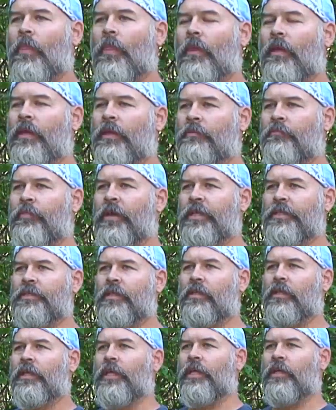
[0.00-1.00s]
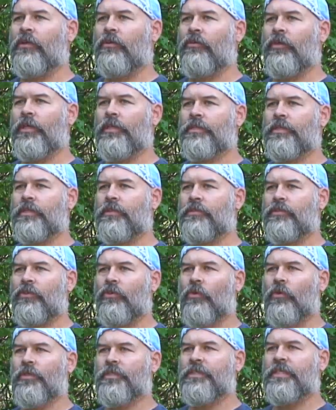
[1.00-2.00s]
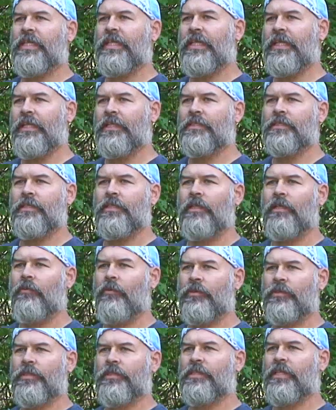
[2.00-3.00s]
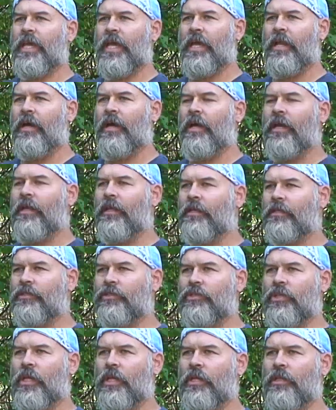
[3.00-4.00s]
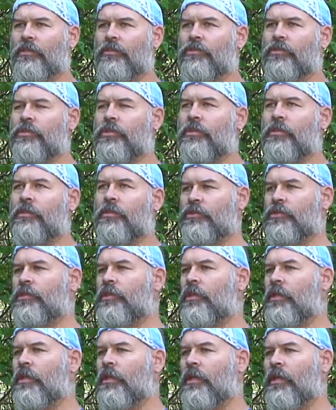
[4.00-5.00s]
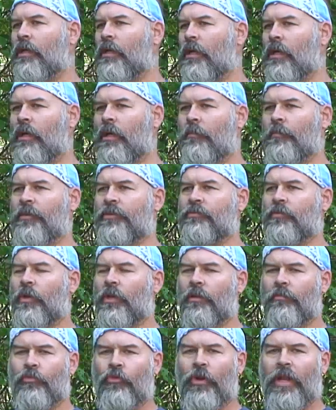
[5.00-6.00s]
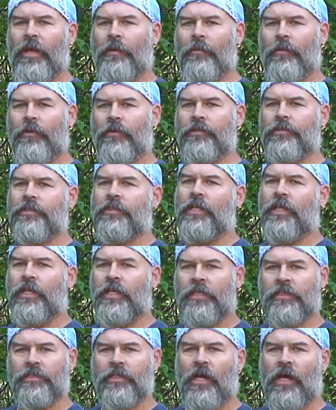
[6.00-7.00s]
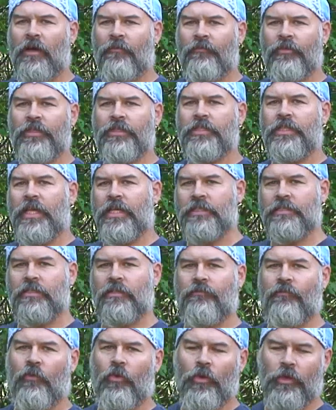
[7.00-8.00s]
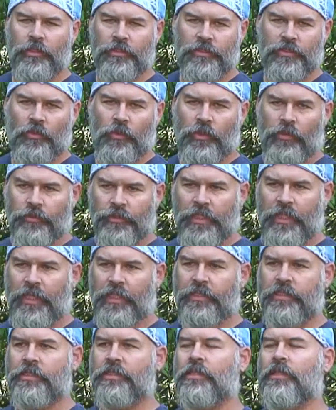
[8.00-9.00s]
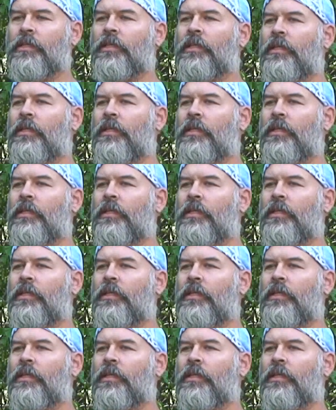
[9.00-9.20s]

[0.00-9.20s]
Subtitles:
It basically increases your CEC, which is cation exchange. It's one of the parameters that is often tested for in a soil test.